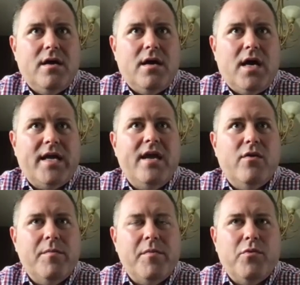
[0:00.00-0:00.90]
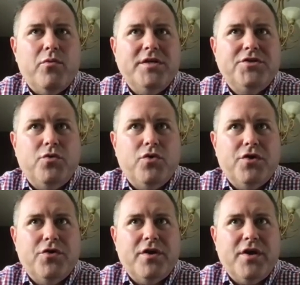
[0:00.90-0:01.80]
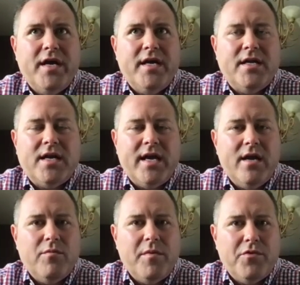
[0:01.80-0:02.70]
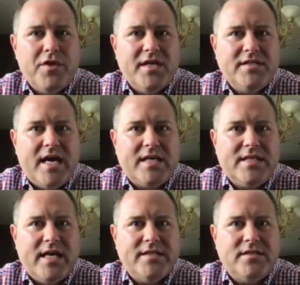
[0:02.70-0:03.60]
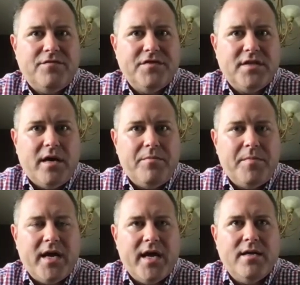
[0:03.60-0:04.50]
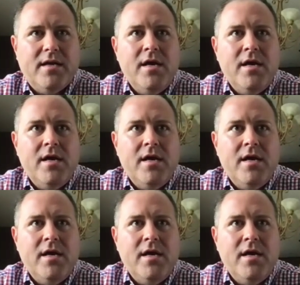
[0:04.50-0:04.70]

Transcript: I can't remember which order they're in, and I can't remember the exact dates off the top of my head.